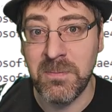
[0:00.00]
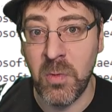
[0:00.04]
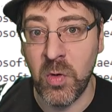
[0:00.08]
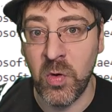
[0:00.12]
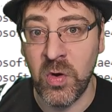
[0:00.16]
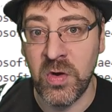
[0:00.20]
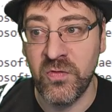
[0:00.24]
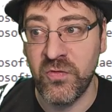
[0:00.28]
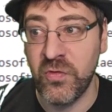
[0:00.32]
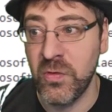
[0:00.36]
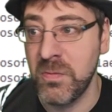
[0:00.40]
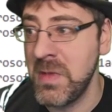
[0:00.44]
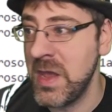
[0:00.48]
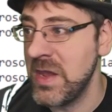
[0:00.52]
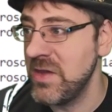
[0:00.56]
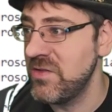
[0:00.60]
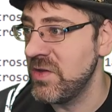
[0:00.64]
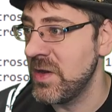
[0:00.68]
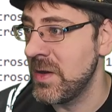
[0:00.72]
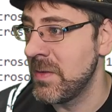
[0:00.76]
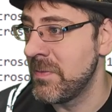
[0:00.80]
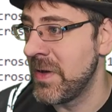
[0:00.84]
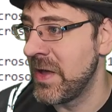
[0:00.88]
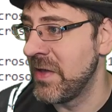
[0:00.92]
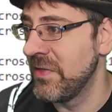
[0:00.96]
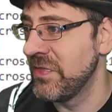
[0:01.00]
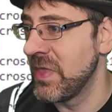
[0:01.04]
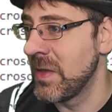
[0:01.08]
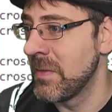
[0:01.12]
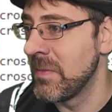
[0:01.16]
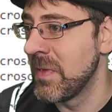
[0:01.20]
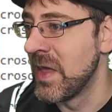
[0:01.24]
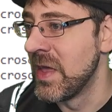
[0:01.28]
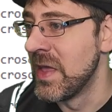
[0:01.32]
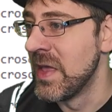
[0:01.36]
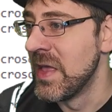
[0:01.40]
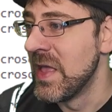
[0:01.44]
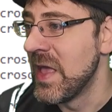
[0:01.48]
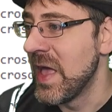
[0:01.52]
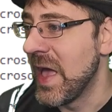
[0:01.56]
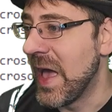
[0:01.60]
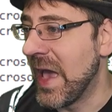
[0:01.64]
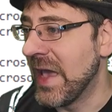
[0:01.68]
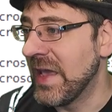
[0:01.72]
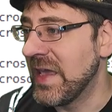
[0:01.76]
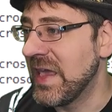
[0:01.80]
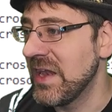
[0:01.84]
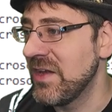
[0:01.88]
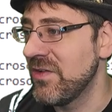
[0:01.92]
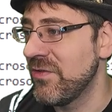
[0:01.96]
more information about them.
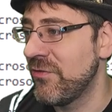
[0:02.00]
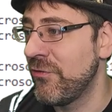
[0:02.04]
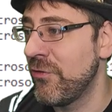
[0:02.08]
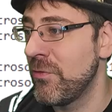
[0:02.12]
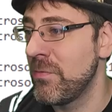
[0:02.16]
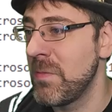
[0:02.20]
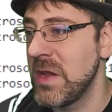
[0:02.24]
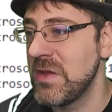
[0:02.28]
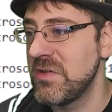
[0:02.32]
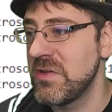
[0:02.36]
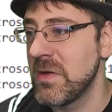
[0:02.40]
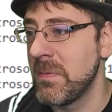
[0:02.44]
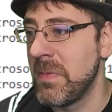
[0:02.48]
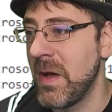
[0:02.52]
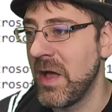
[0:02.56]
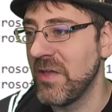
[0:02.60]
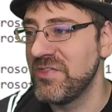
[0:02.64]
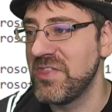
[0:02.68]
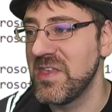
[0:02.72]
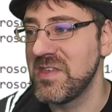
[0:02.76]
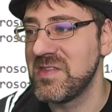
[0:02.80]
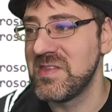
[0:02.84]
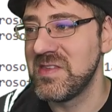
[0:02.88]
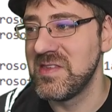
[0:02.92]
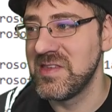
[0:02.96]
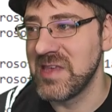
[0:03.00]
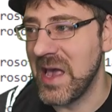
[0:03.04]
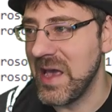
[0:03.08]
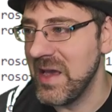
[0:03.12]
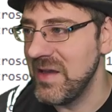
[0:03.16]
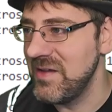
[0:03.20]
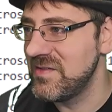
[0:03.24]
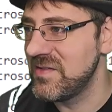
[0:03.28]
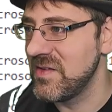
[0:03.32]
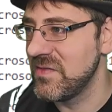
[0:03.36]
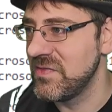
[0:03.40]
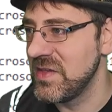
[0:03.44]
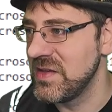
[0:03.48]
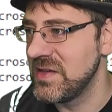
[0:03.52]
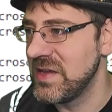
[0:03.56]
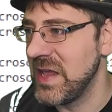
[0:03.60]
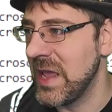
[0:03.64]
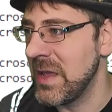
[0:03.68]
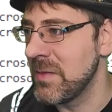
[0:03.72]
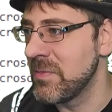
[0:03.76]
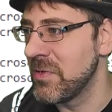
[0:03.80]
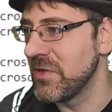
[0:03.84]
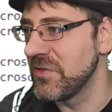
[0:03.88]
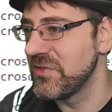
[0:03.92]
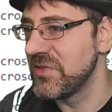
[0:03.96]
I get information about the size of the
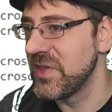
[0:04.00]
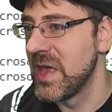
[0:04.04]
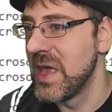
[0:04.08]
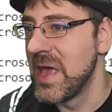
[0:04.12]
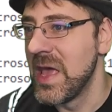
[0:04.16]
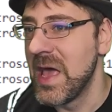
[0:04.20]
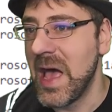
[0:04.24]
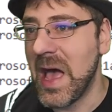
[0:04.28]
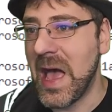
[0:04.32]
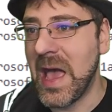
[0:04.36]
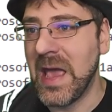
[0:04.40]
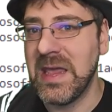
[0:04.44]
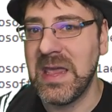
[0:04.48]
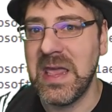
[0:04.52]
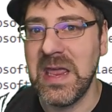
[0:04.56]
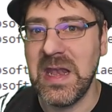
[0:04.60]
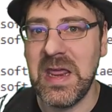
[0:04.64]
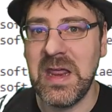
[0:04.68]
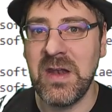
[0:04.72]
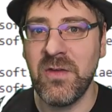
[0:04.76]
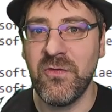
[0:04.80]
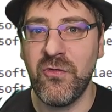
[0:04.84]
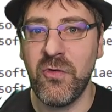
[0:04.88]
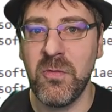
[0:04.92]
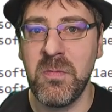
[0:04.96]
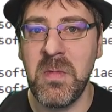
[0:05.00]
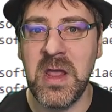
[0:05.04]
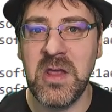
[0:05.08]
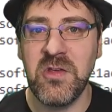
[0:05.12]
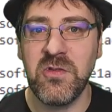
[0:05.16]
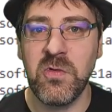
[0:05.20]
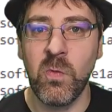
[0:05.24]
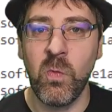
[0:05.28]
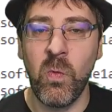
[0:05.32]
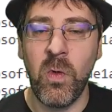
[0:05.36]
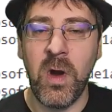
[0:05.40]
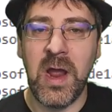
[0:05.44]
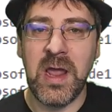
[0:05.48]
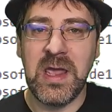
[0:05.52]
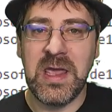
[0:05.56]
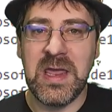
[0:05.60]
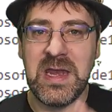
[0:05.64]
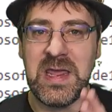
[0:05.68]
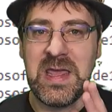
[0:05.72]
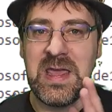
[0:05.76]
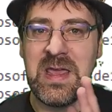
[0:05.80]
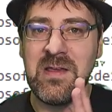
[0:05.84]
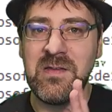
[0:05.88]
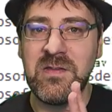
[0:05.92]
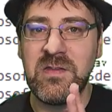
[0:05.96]
tables. I get information where I
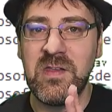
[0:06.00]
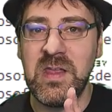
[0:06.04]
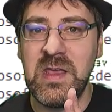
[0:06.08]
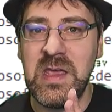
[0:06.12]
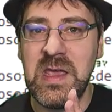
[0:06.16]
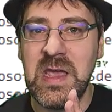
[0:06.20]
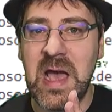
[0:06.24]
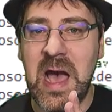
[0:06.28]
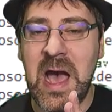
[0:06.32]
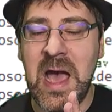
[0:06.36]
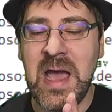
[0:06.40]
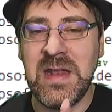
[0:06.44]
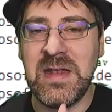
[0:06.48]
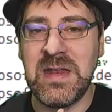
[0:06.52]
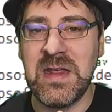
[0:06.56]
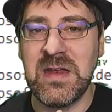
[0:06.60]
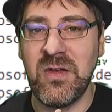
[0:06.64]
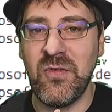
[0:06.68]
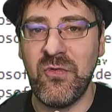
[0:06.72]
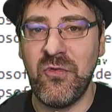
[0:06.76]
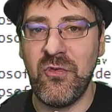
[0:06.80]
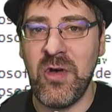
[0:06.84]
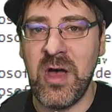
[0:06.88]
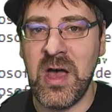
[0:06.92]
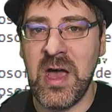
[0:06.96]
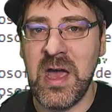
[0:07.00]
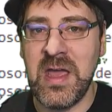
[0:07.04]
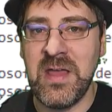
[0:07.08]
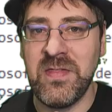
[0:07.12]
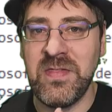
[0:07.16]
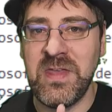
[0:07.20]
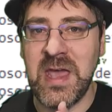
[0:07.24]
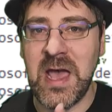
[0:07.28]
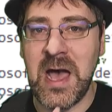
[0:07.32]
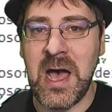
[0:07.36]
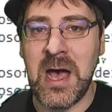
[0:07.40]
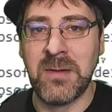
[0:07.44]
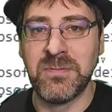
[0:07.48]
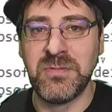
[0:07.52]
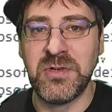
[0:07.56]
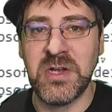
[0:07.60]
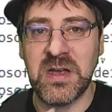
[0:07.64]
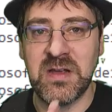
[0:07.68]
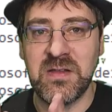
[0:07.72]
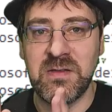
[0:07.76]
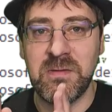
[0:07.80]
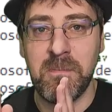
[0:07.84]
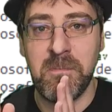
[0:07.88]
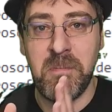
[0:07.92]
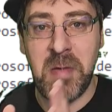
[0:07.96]
can easily identify the
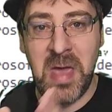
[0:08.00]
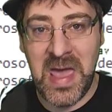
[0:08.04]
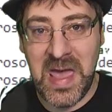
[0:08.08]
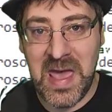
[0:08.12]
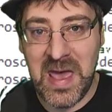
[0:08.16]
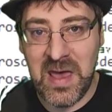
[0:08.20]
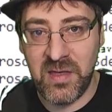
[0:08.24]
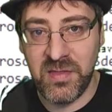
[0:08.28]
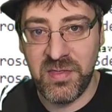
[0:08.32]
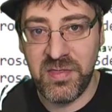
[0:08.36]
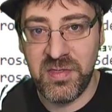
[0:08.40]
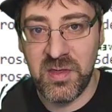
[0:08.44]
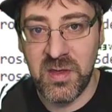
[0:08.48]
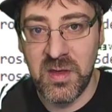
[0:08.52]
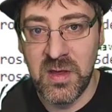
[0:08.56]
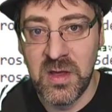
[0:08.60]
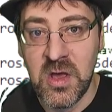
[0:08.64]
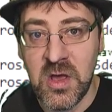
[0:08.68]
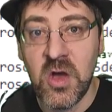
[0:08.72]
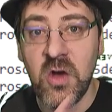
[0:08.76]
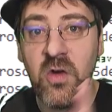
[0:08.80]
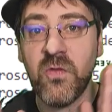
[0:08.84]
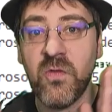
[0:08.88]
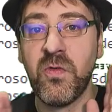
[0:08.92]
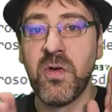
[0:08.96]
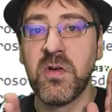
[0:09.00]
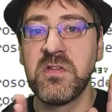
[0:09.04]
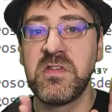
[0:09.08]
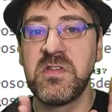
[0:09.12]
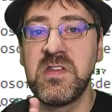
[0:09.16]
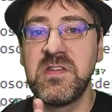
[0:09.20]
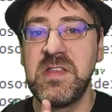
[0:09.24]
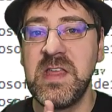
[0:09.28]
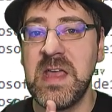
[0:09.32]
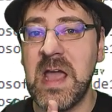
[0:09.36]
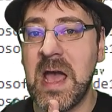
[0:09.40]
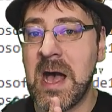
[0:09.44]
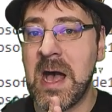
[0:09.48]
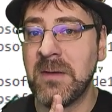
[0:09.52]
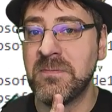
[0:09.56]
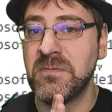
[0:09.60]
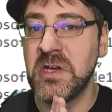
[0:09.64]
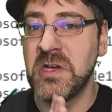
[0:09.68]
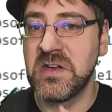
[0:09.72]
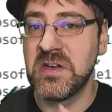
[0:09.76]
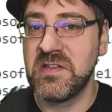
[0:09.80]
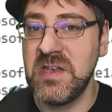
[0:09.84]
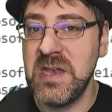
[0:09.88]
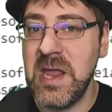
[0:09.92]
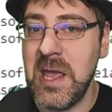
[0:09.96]
object's path versus the
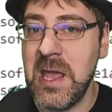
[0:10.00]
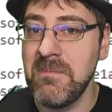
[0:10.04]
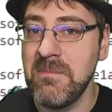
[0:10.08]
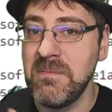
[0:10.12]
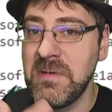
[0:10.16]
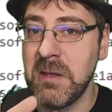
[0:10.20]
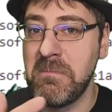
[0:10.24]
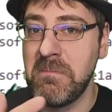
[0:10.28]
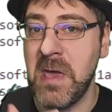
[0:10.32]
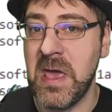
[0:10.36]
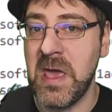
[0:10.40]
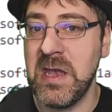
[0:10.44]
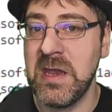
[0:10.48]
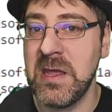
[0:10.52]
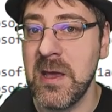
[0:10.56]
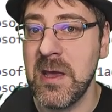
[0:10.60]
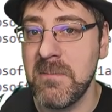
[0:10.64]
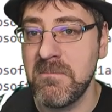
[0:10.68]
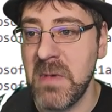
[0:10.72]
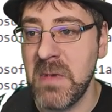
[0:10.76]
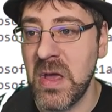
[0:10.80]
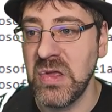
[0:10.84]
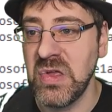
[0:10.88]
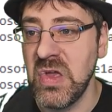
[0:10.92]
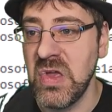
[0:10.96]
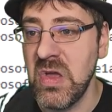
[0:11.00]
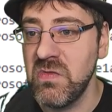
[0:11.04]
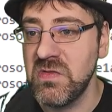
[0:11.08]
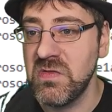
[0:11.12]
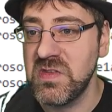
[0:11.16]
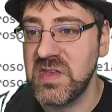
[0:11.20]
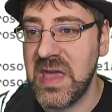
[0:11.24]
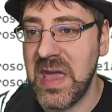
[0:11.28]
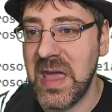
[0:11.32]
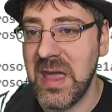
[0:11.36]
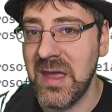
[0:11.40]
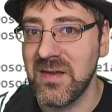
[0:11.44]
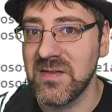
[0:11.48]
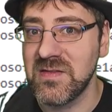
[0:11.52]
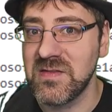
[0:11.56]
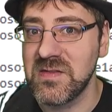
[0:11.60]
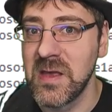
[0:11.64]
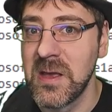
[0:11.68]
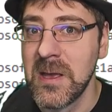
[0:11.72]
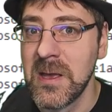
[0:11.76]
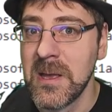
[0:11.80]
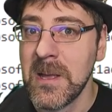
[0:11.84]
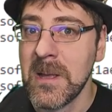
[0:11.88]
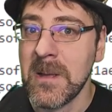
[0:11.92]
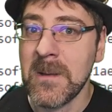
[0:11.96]
object's name, depending on my use case.
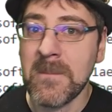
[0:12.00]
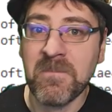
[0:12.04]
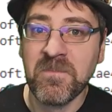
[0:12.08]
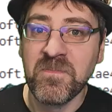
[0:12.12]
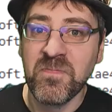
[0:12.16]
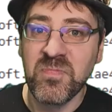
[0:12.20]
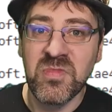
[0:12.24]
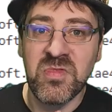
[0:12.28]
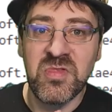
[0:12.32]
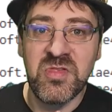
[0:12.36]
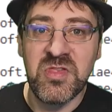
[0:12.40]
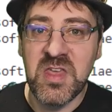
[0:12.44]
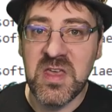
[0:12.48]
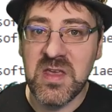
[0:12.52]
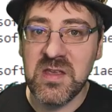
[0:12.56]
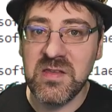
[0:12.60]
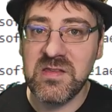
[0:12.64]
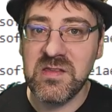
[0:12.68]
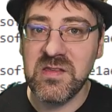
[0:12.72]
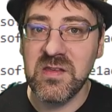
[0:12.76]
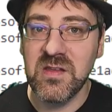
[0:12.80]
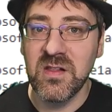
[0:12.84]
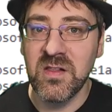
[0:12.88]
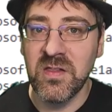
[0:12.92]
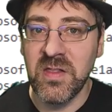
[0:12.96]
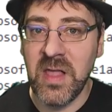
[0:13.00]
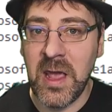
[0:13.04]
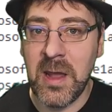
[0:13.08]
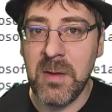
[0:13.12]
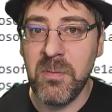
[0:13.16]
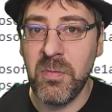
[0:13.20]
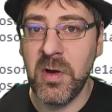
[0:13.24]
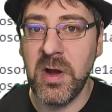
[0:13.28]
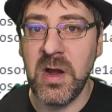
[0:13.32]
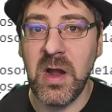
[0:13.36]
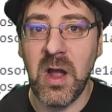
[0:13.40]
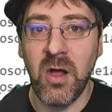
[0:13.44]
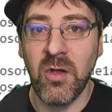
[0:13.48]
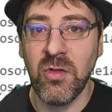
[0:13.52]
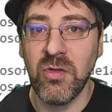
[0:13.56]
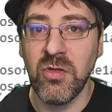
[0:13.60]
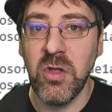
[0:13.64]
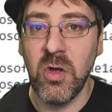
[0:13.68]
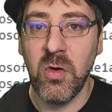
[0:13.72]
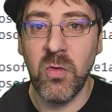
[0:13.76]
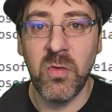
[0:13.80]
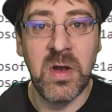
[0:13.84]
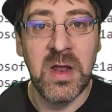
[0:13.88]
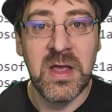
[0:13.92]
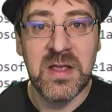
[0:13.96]
This library
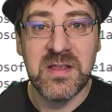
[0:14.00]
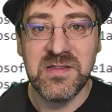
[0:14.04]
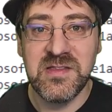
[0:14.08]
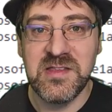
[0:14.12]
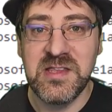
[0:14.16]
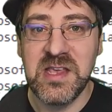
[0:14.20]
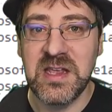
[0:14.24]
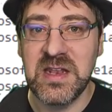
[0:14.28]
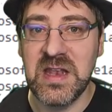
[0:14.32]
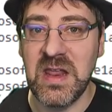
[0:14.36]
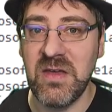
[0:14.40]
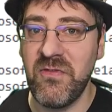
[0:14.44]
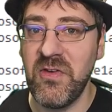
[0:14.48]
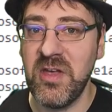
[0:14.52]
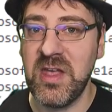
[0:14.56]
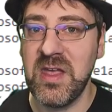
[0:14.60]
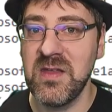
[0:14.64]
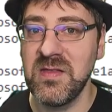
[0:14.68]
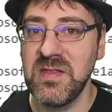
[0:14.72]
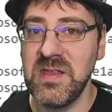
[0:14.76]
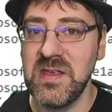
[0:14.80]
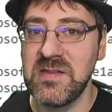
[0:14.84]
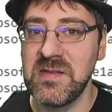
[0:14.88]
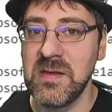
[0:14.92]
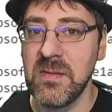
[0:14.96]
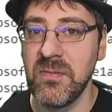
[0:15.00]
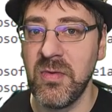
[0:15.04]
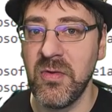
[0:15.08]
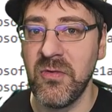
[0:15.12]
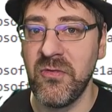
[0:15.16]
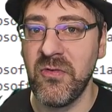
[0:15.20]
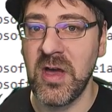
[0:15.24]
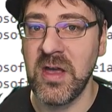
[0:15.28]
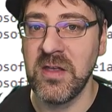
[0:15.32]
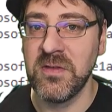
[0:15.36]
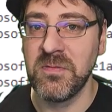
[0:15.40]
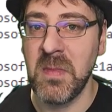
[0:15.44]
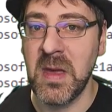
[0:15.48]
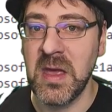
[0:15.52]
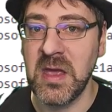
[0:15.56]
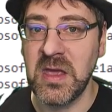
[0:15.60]
alone significantly simplifies my